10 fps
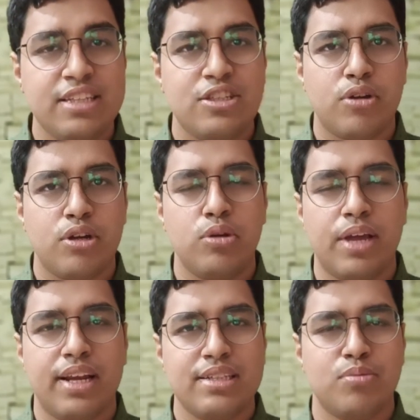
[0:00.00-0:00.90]
you're to
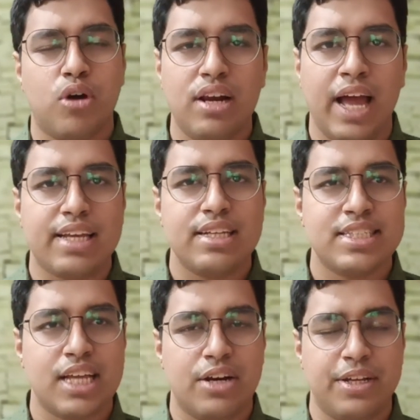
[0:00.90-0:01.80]
get a small hike in
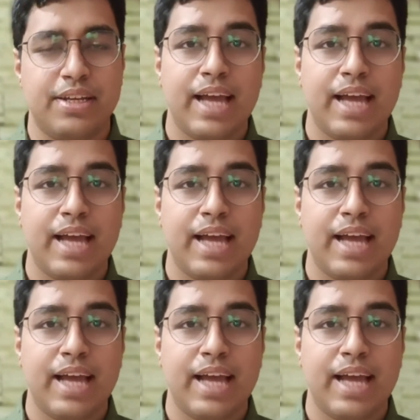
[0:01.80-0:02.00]
salary